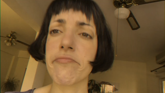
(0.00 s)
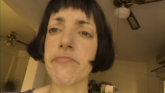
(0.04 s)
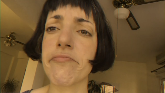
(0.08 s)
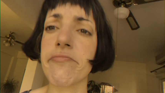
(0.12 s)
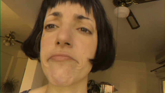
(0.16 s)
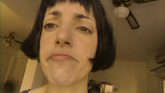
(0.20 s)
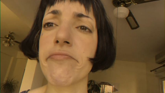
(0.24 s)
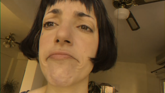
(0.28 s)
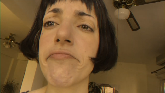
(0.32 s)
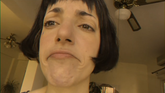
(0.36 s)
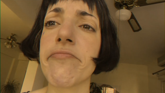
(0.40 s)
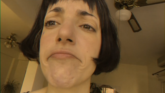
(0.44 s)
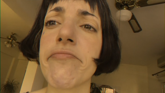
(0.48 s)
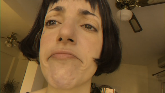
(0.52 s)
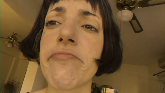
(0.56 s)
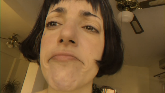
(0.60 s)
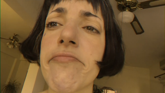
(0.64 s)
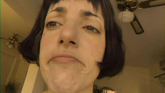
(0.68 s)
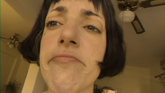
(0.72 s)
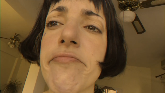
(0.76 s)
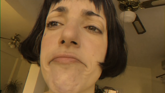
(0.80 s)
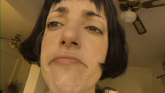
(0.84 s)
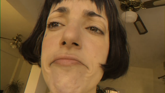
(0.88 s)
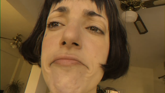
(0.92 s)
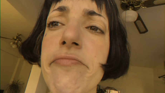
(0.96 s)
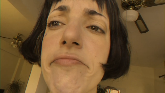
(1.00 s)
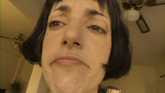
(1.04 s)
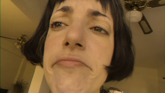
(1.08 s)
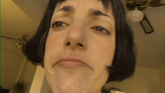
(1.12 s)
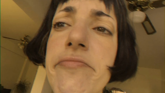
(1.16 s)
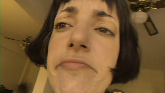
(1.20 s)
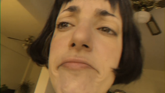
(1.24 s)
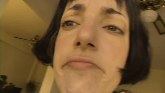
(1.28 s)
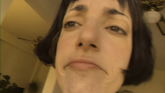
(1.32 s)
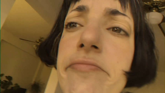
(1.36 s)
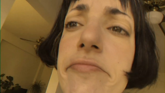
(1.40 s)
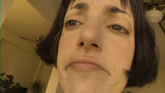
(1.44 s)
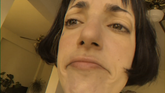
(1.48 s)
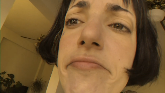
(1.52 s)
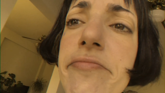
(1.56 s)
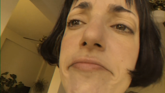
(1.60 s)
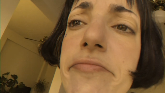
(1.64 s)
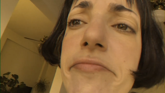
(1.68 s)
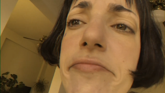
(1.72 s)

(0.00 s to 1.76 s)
Nobody speaks.